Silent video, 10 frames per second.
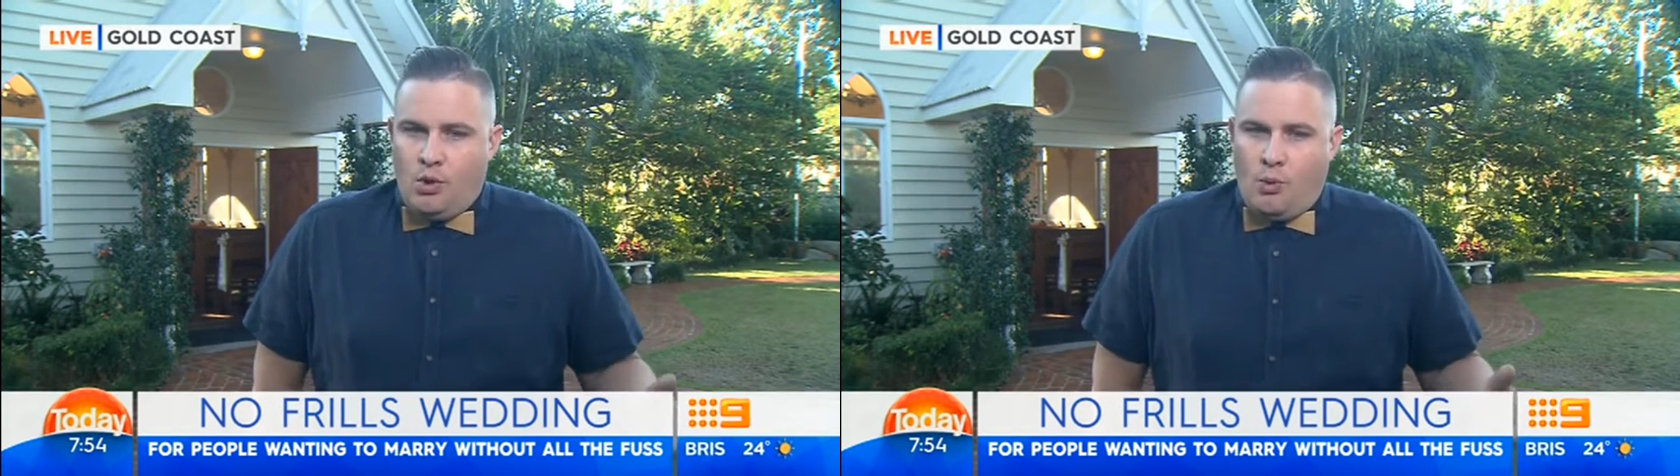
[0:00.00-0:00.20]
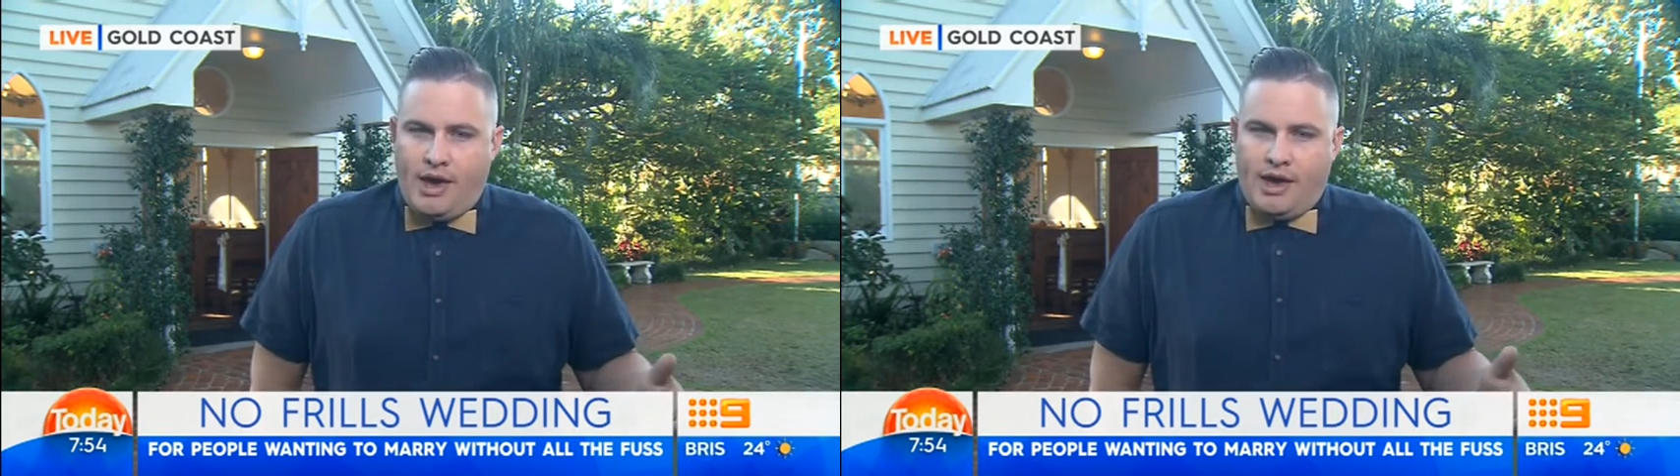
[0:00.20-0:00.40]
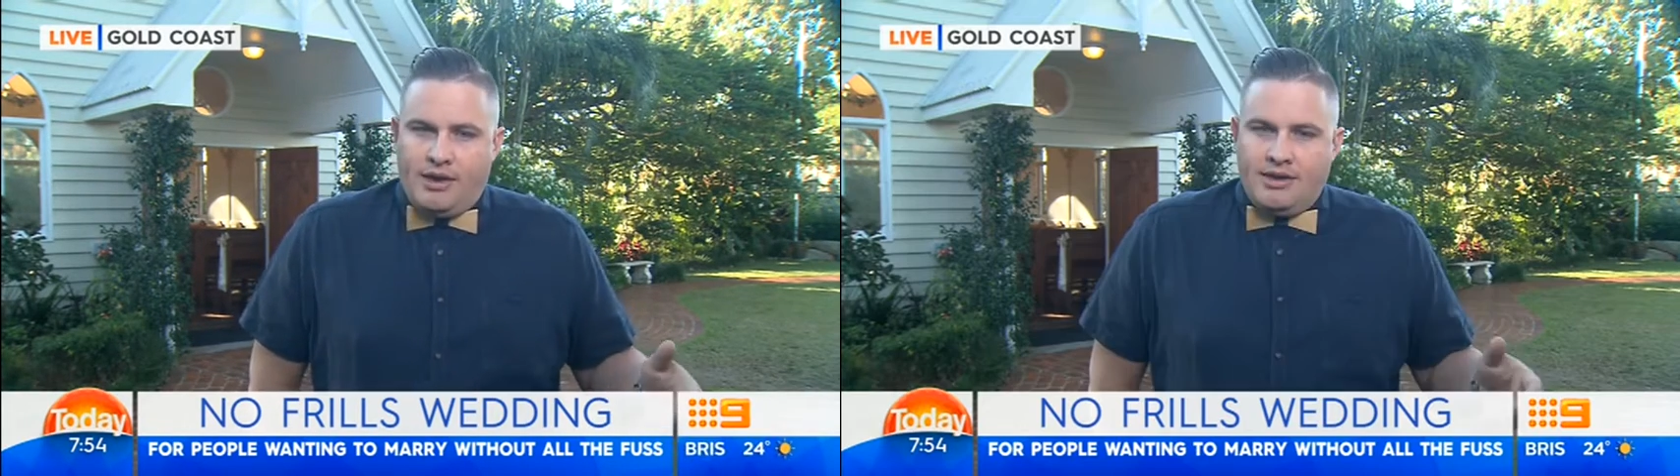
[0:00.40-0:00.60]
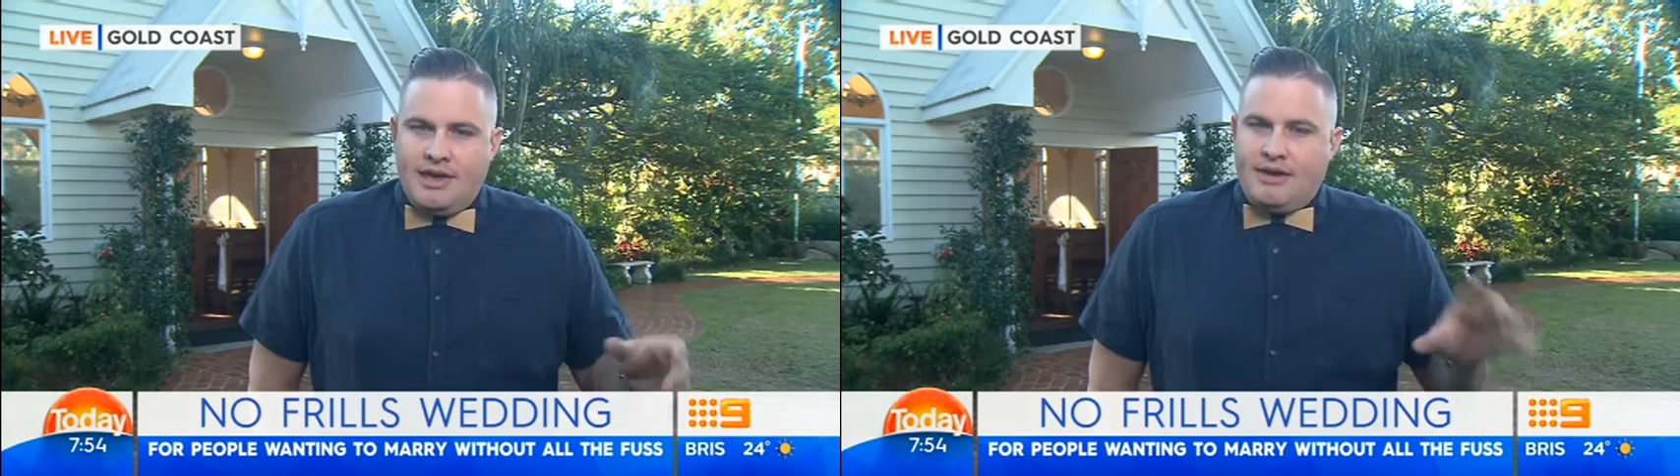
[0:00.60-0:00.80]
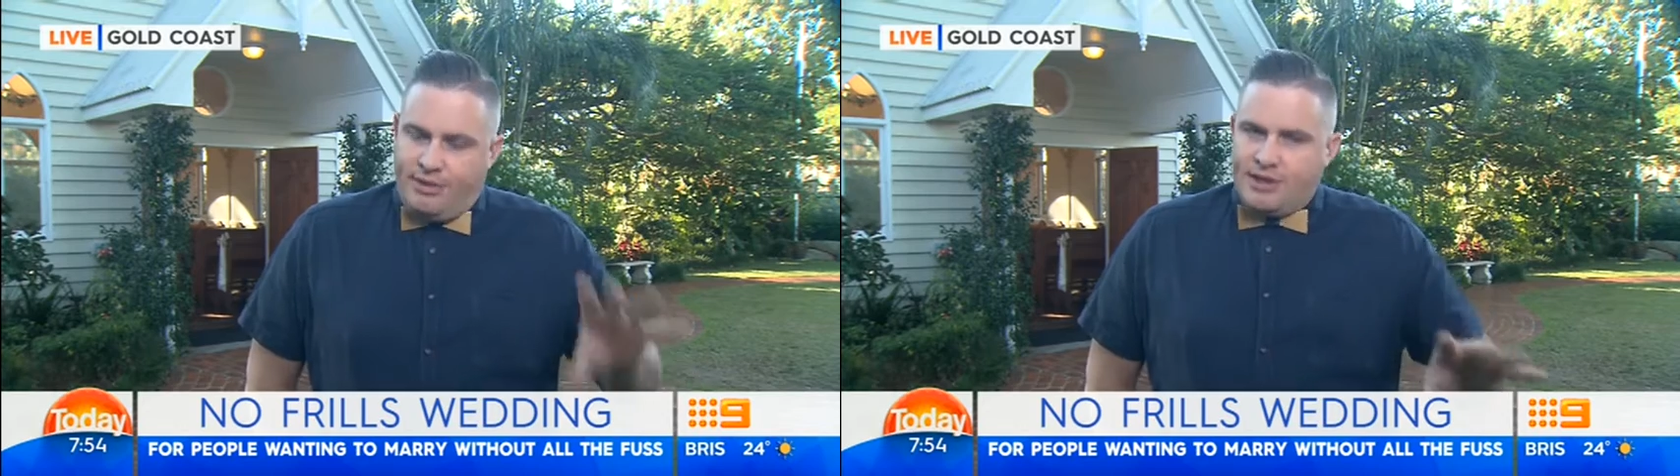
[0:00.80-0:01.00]
where,
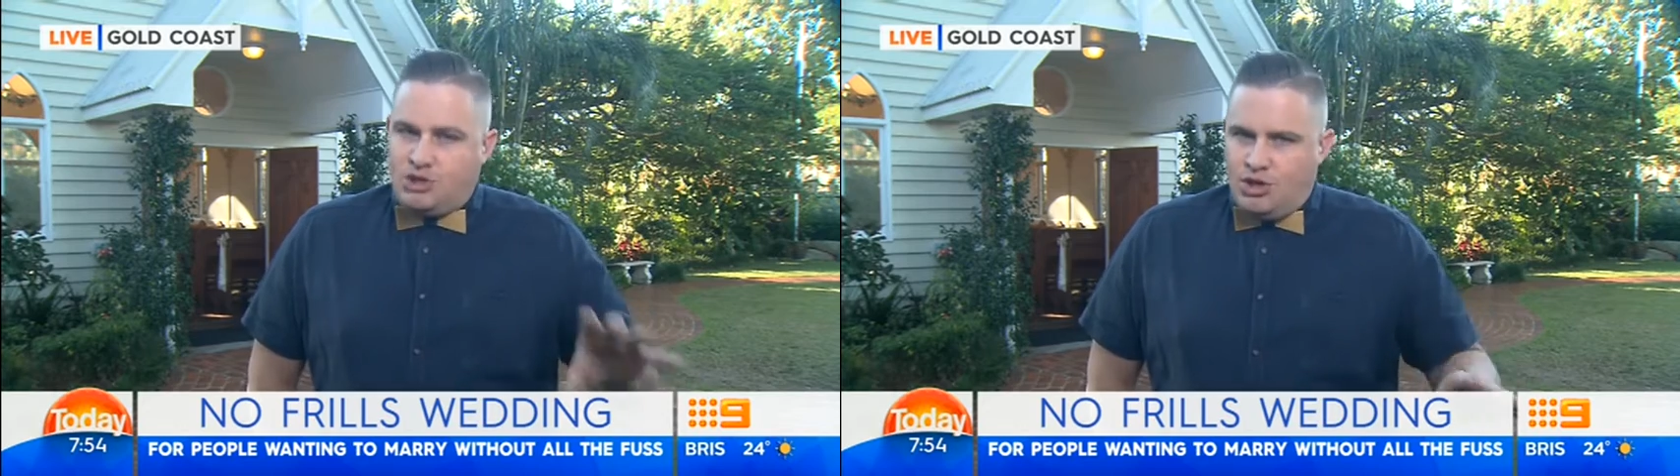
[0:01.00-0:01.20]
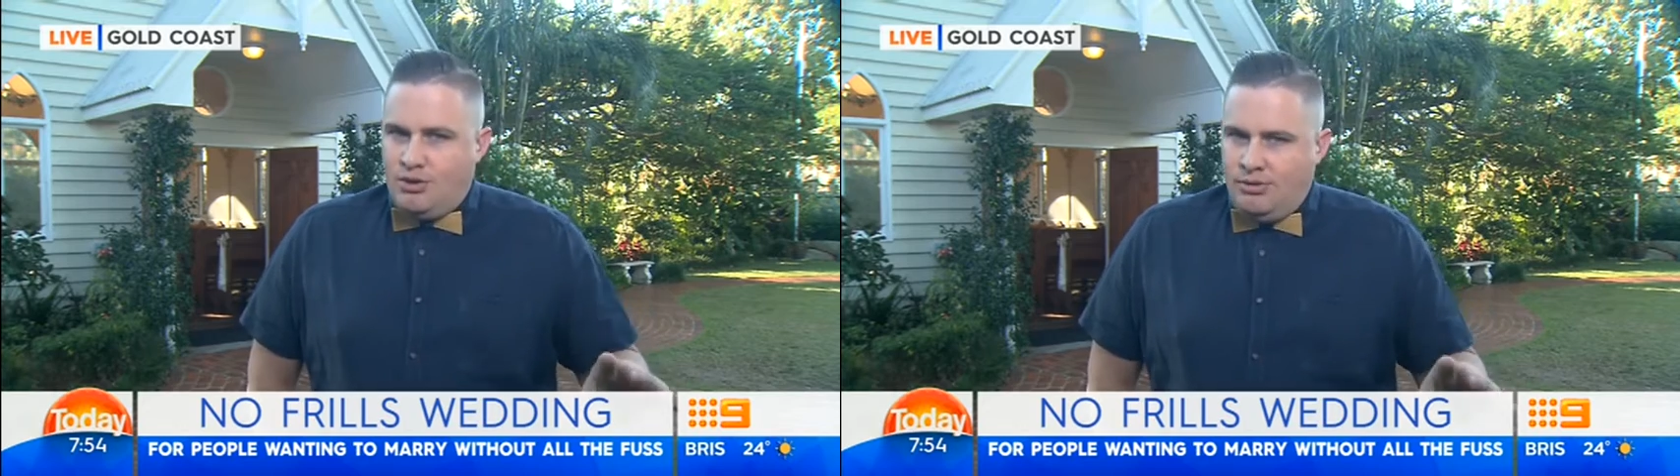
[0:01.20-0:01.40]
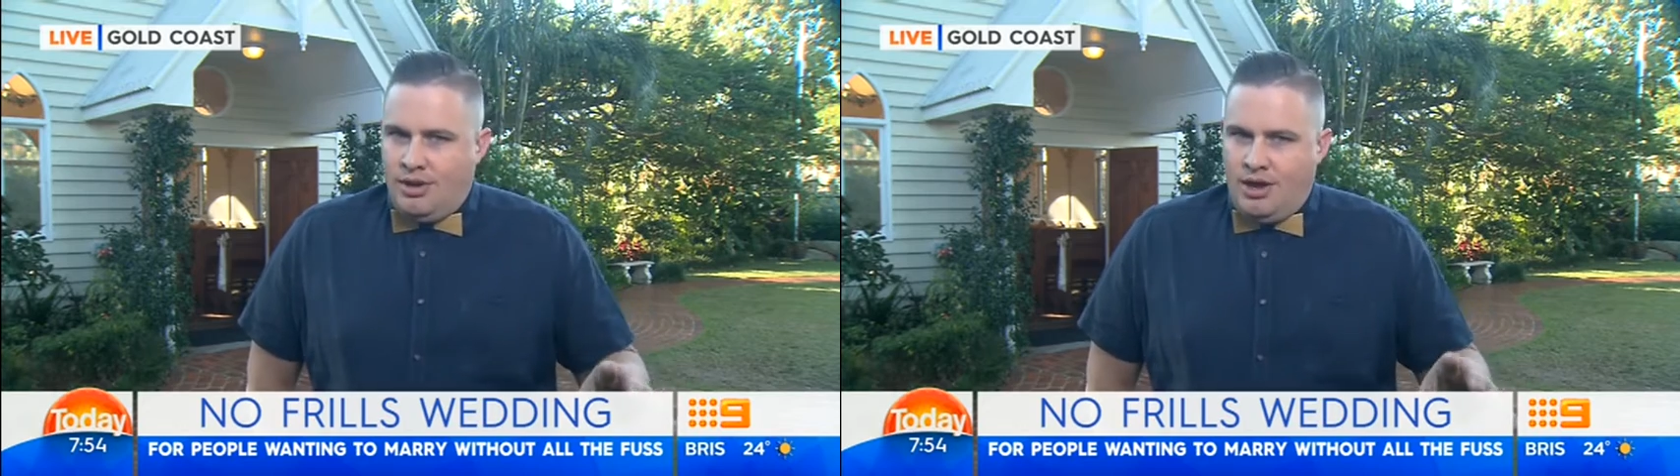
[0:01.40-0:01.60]
if that's you,